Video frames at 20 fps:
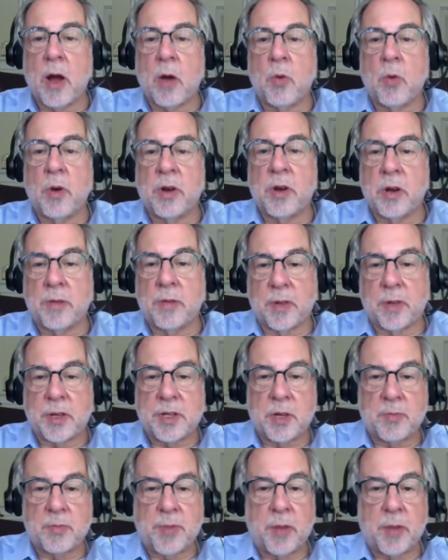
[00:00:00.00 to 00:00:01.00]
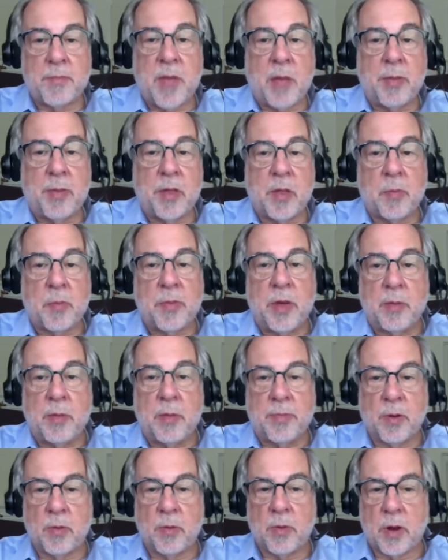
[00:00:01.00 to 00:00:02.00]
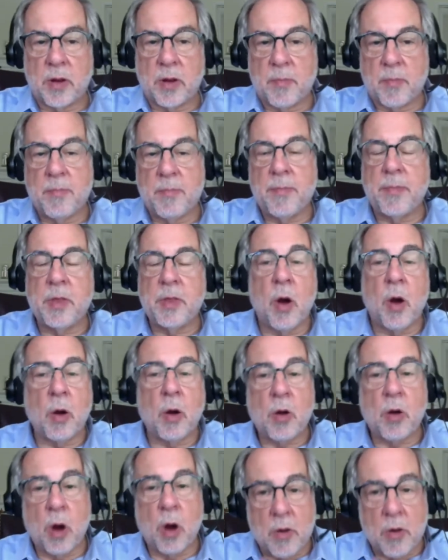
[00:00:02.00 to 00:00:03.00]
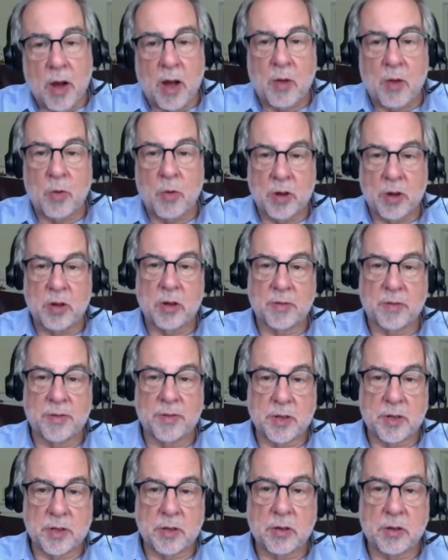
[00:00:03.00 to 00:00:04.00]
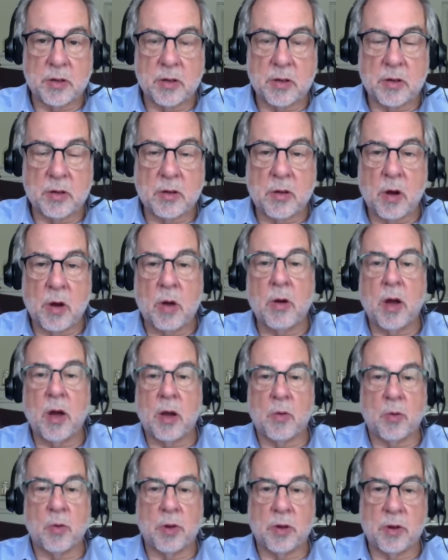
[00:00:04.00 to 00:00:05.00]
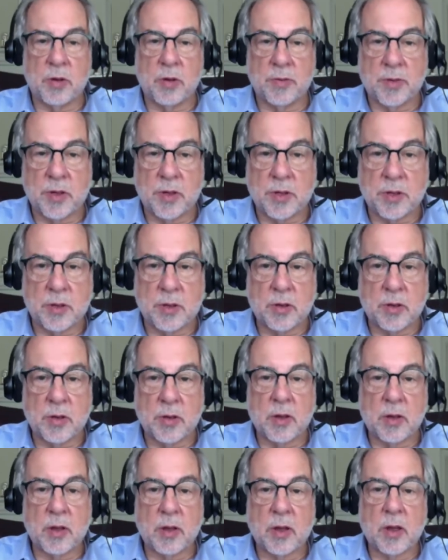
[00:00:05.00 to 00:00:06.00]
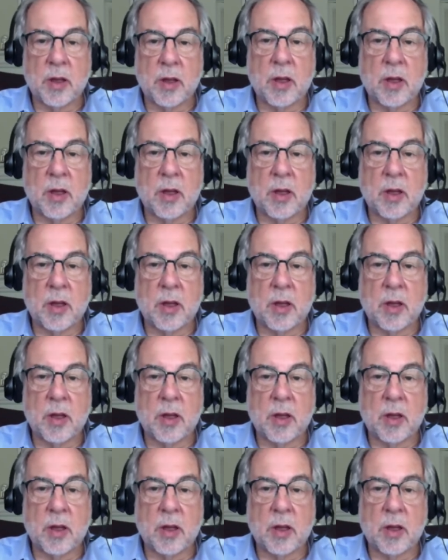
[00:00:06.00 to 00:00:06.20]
wouldn't have listened, but maybe the people would have. No, Korach wouldn't have listened. Korach wouldn't have listened. But